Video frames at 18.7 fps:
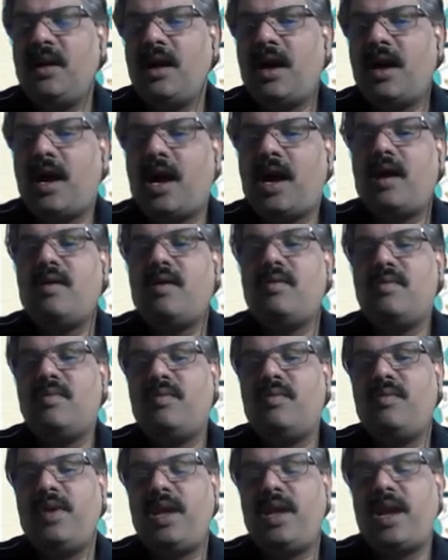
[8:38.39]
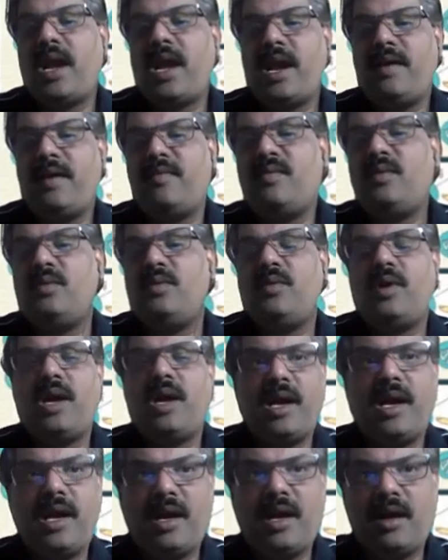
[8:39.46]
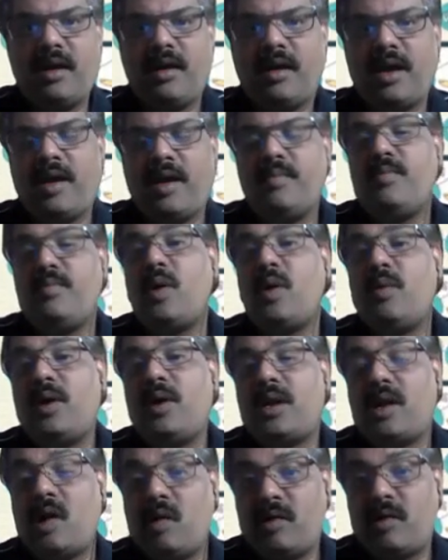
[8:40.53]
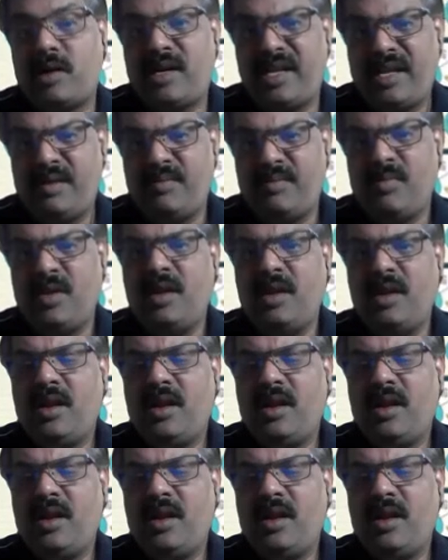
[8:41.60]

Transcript: how we have to empower our team